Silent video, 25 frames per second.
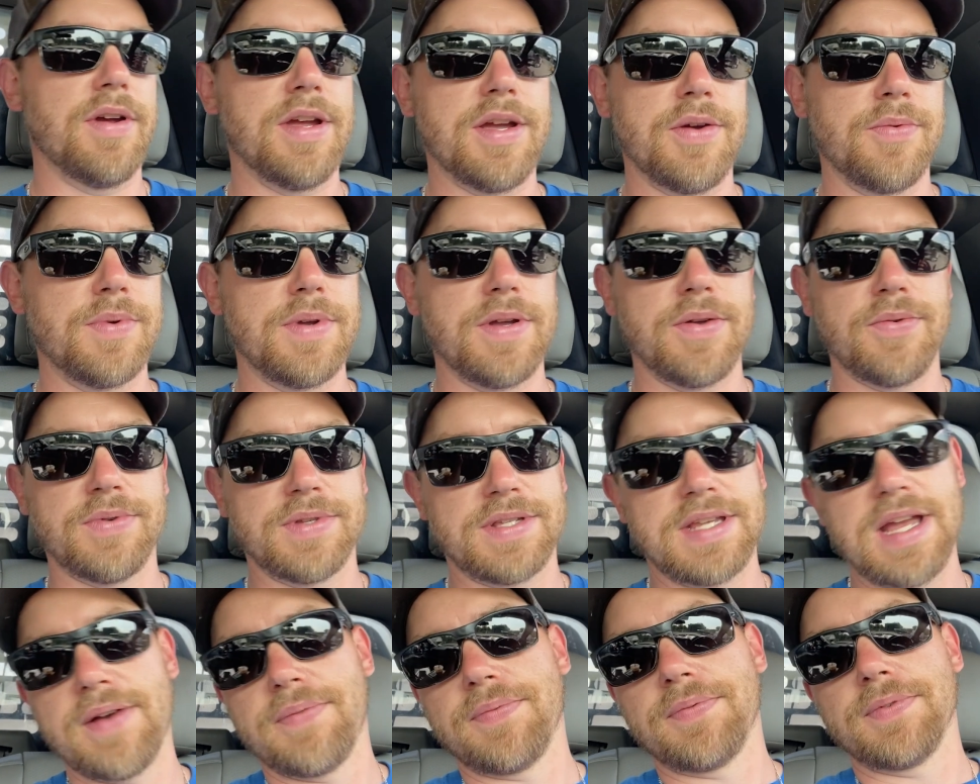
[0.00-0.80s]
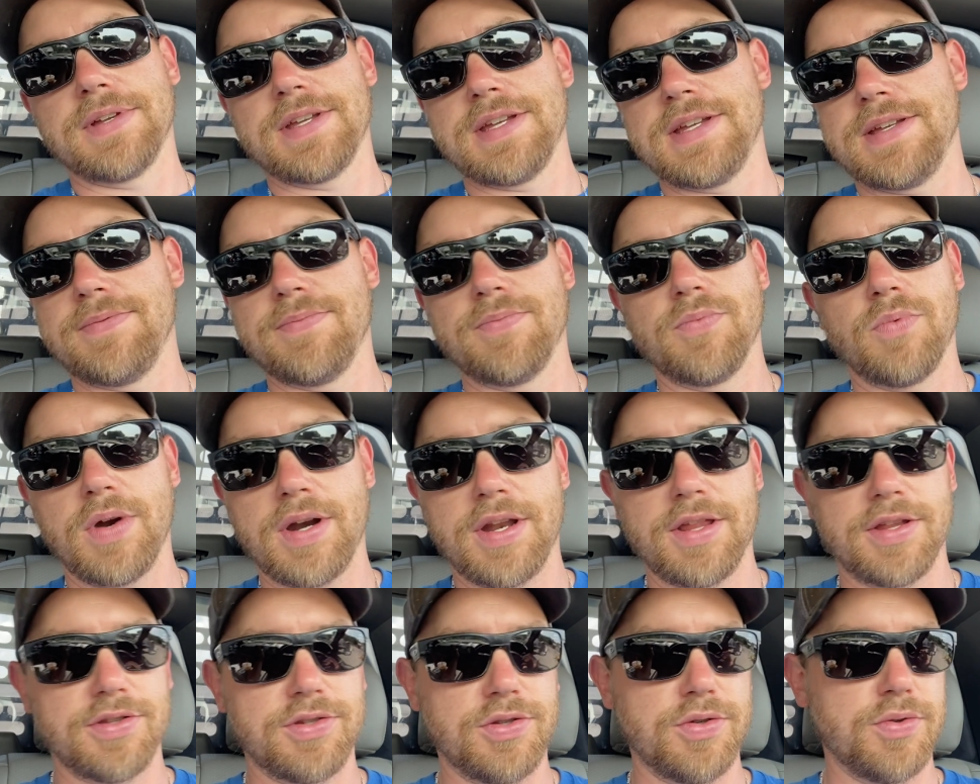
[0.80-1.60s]
It, it was definitely
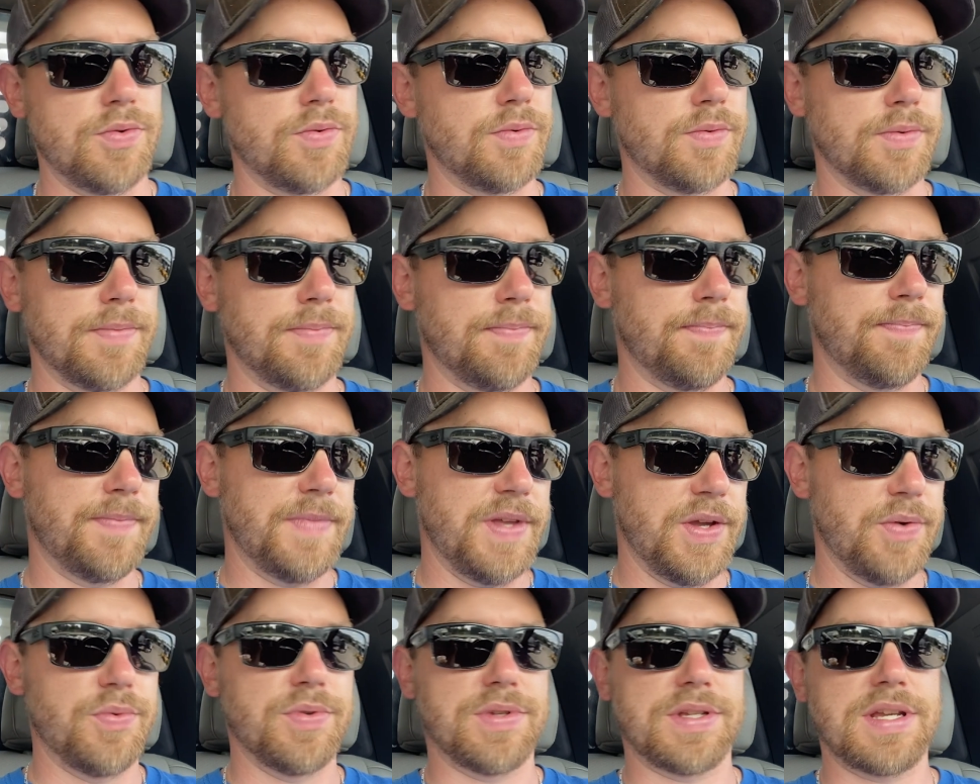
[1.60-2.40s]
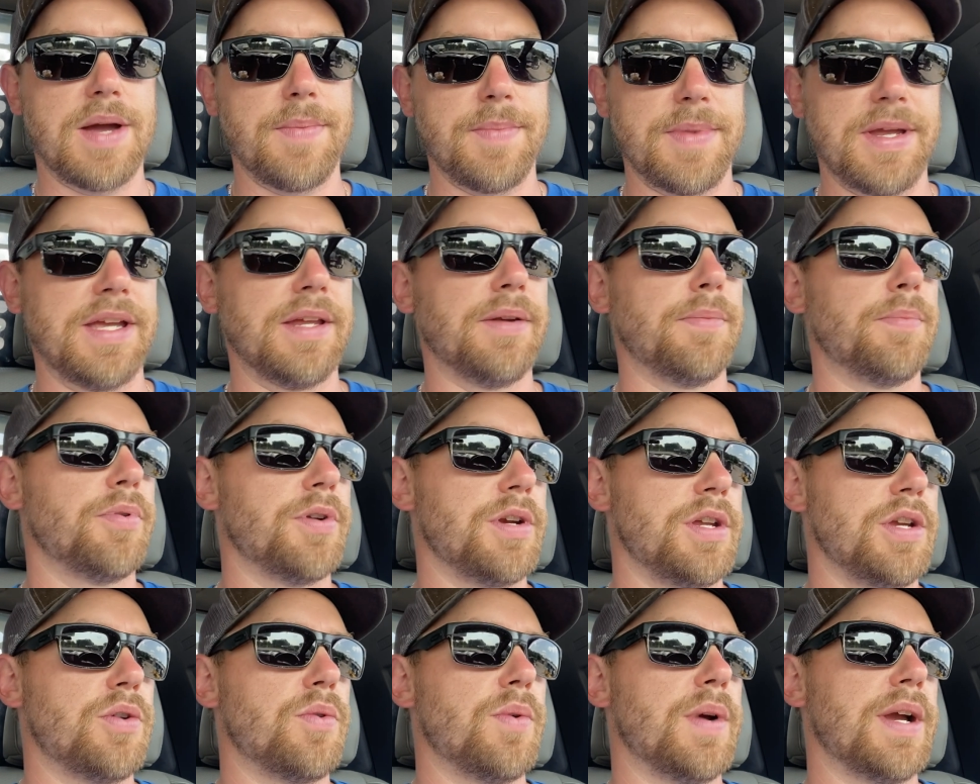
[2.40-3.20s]
one of the two, and it was coming in
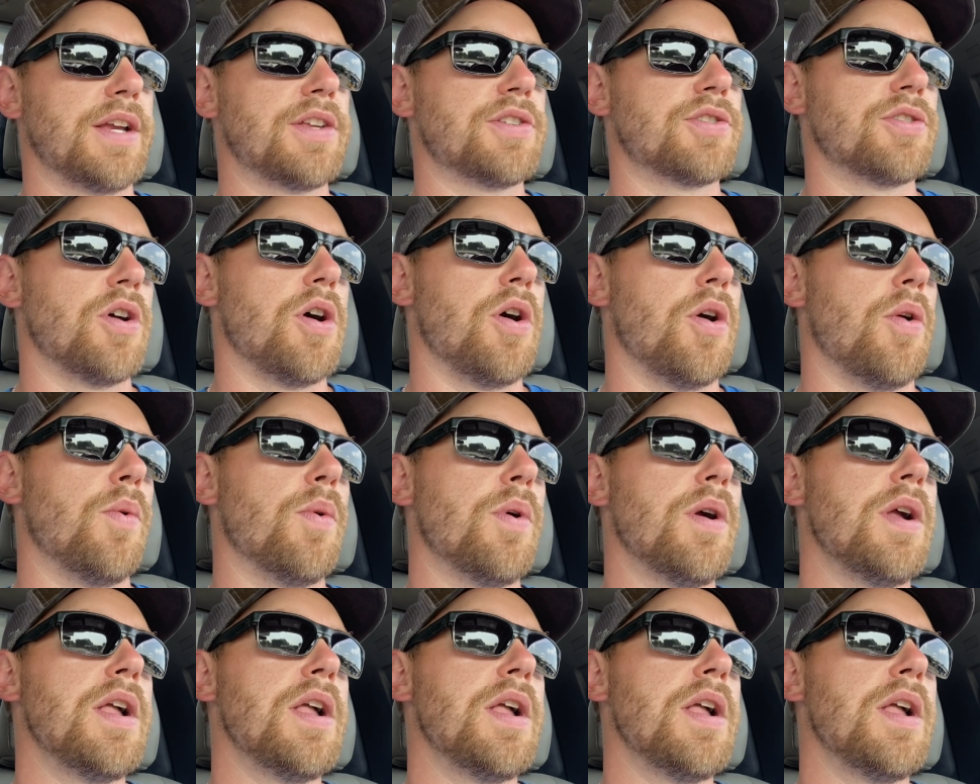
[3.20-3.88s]
pretty quick. So